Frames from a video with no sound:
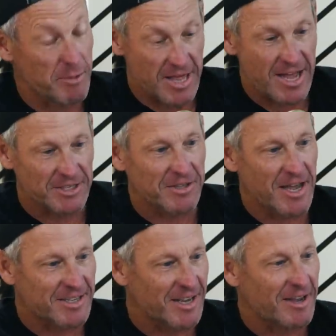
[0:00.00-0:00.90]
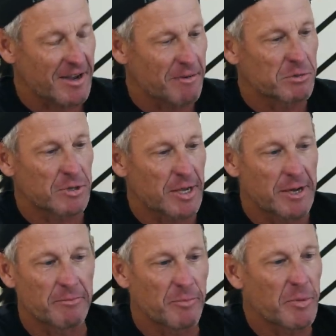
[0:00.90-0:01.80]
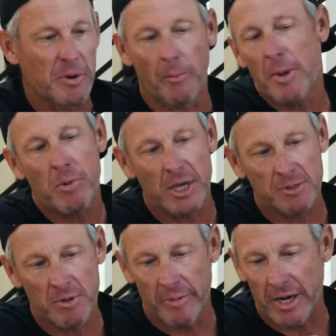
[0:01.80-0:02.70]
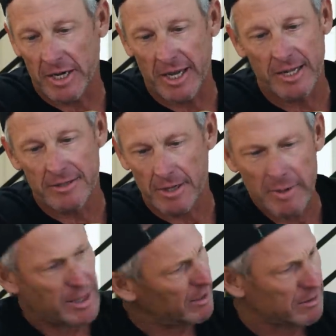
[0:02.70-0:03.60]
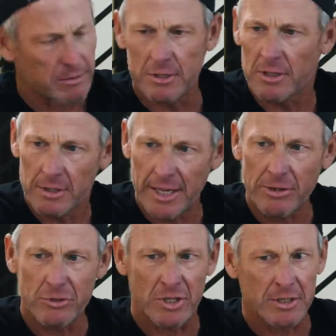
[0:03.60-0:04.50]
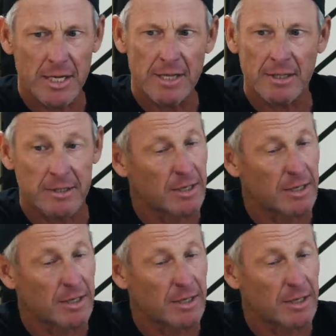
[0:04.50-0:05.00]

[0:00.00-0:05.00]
I mean, that's that's uh, it was in you know people ask me about Kenny. He's like, man, that dude's that dude's intense.